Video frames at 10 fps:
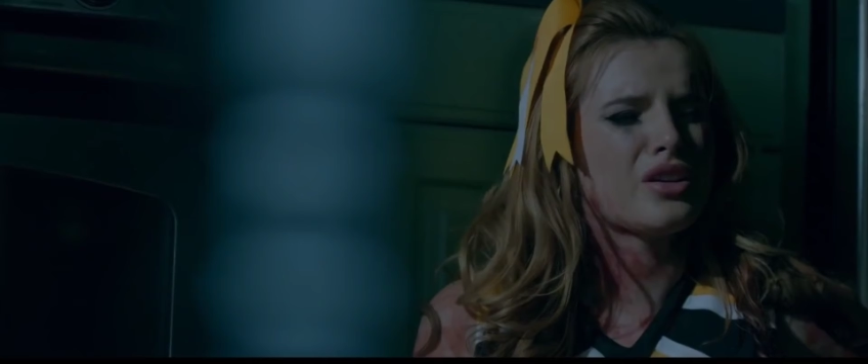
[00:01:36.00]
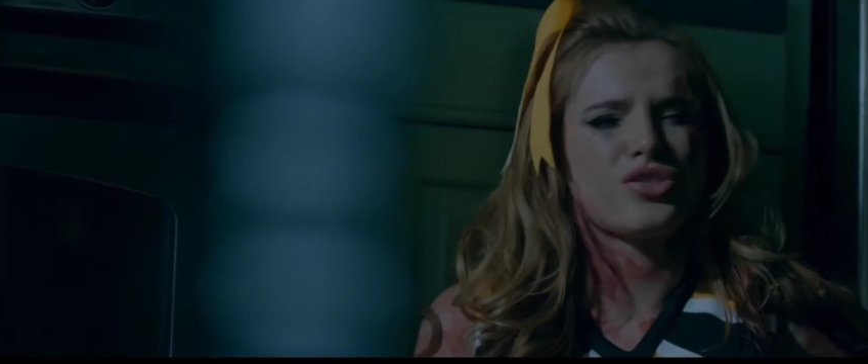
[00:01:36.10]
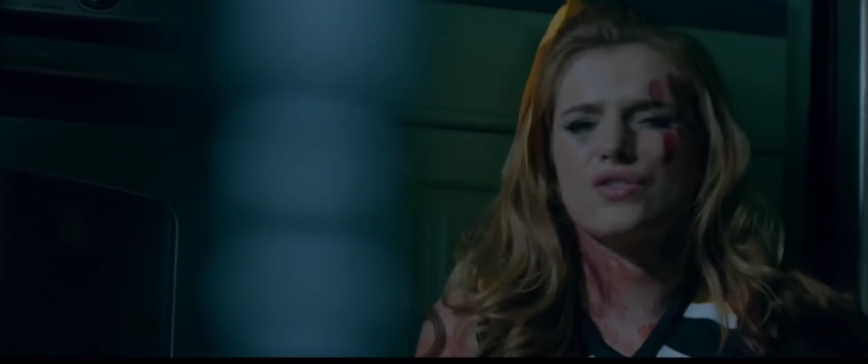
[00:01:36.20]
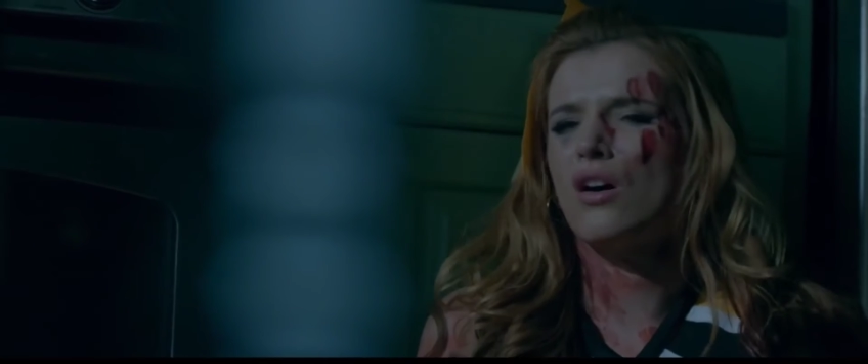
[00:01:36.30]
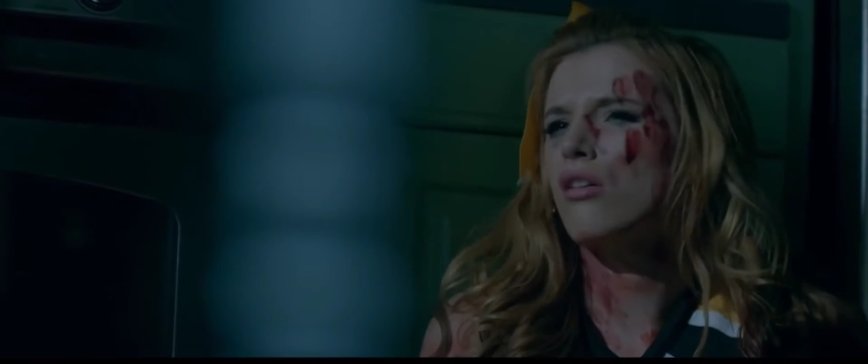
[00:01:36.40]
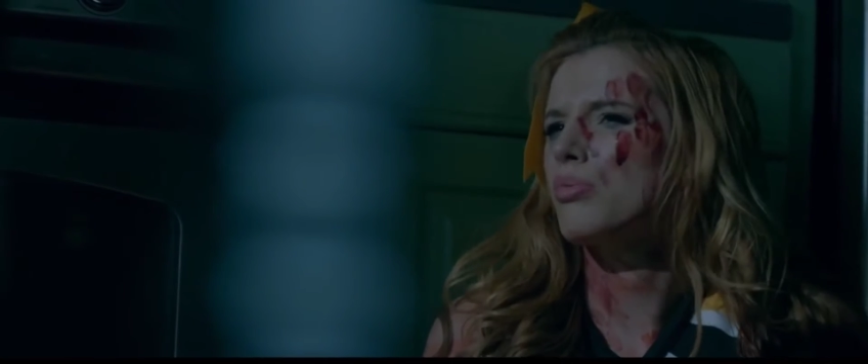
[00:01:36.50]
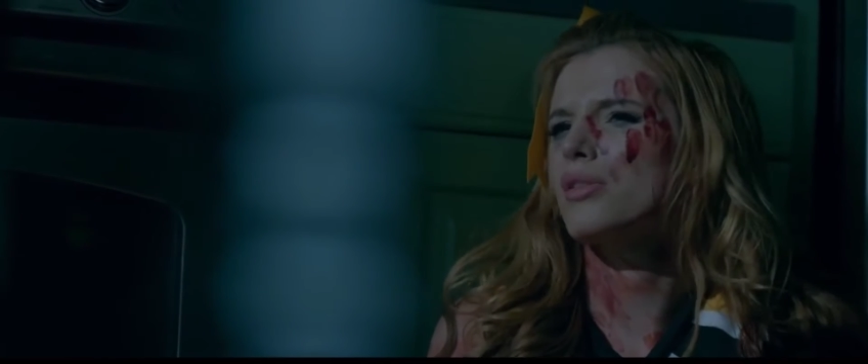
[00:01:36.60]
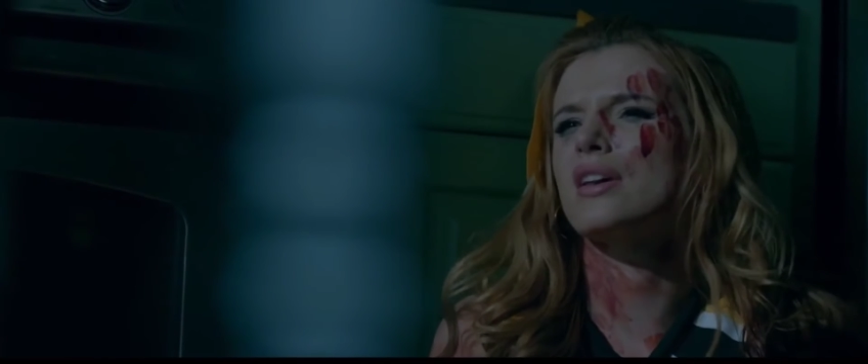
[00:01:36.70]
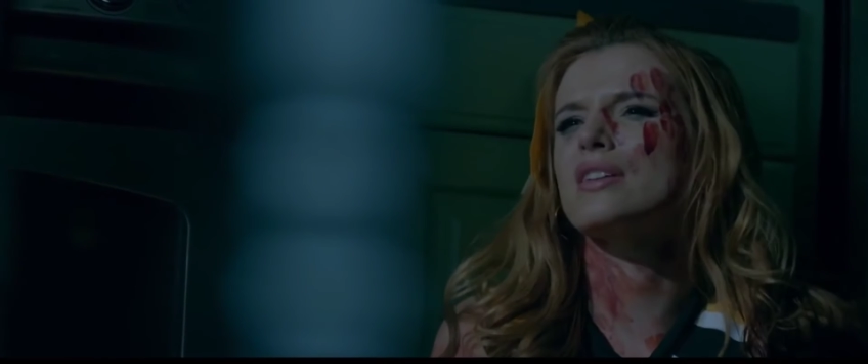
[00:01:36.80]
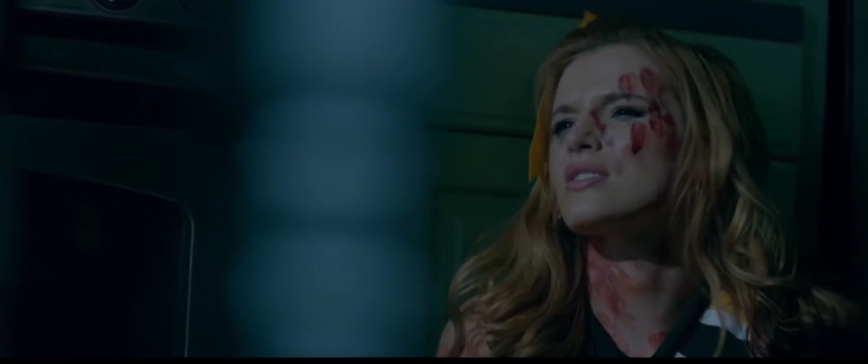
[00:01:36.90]
you could just call
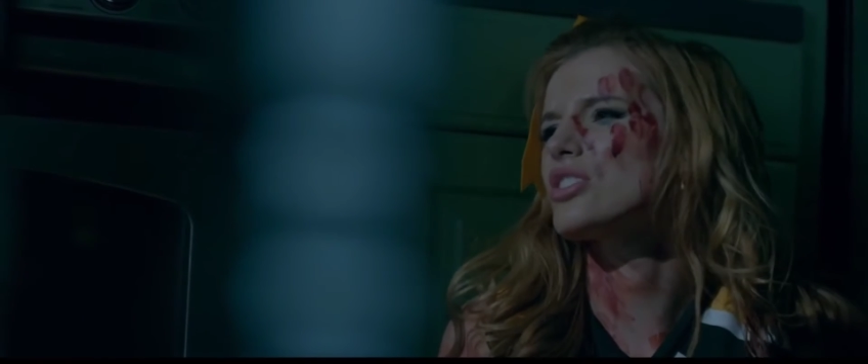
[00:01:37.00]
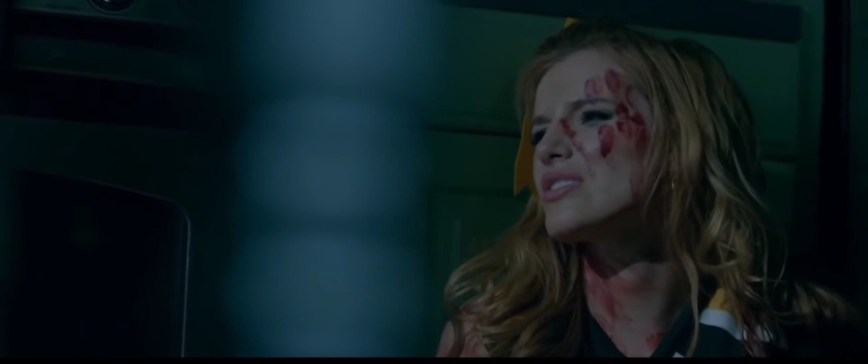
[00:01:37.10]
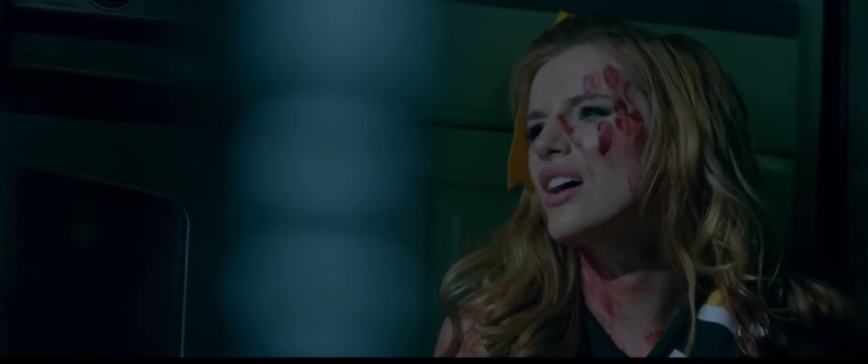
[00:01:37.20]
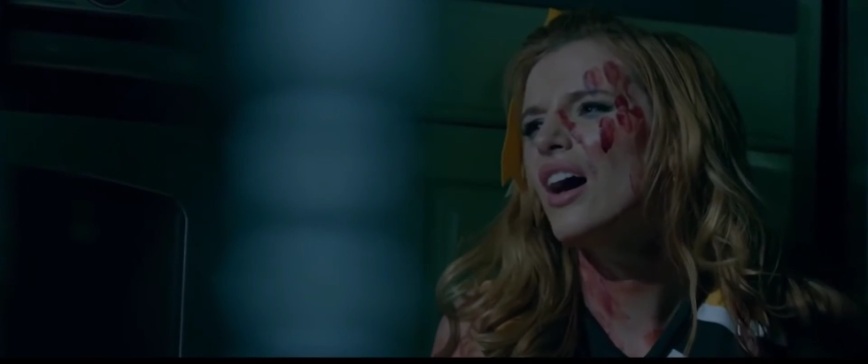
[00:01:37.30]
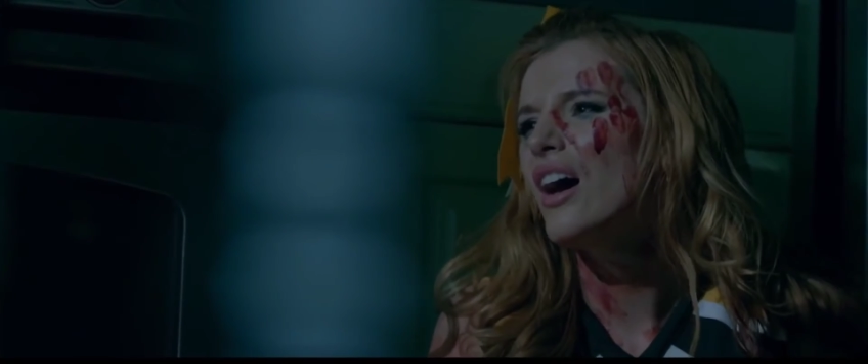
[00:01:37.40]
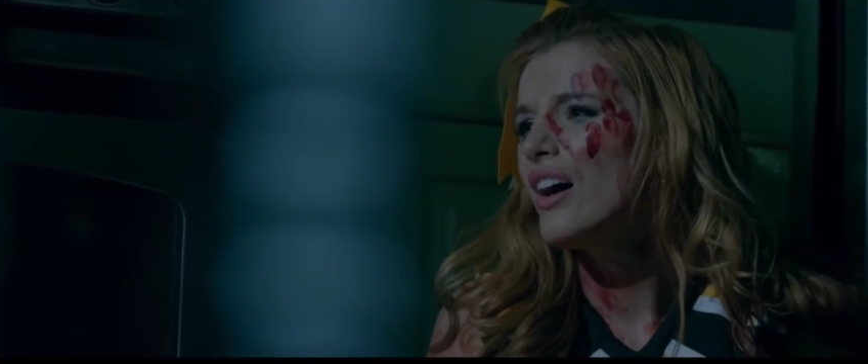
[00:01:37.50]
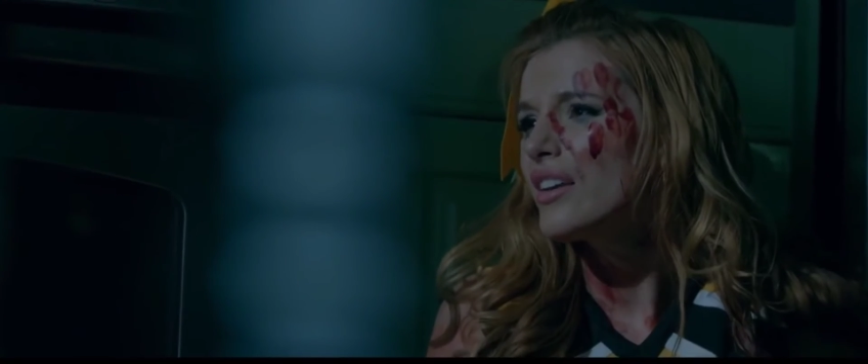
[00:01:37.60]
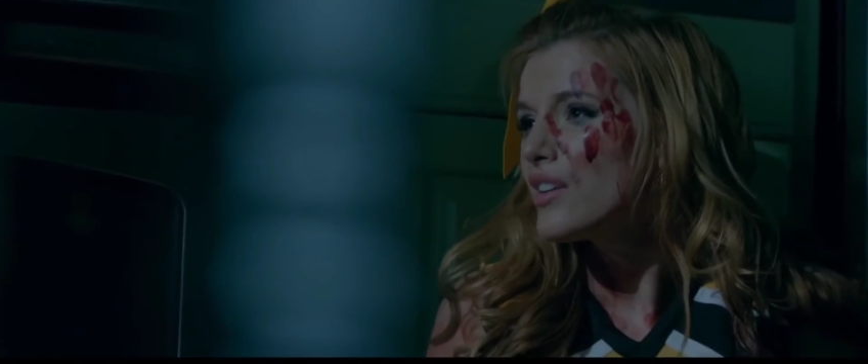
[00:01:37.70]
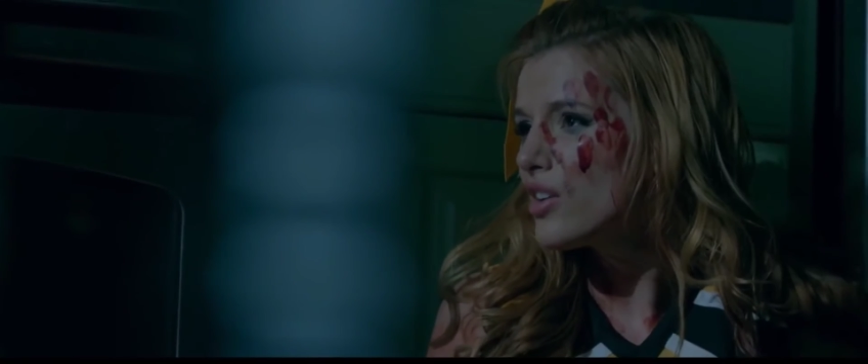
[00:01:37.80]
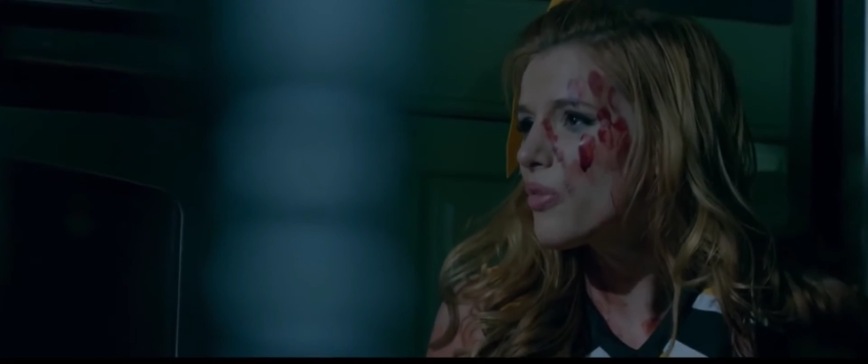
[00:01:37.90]
the police and just,
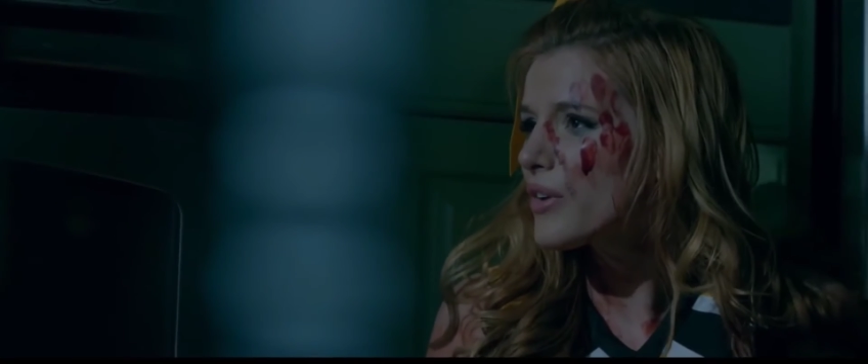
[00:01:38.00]
you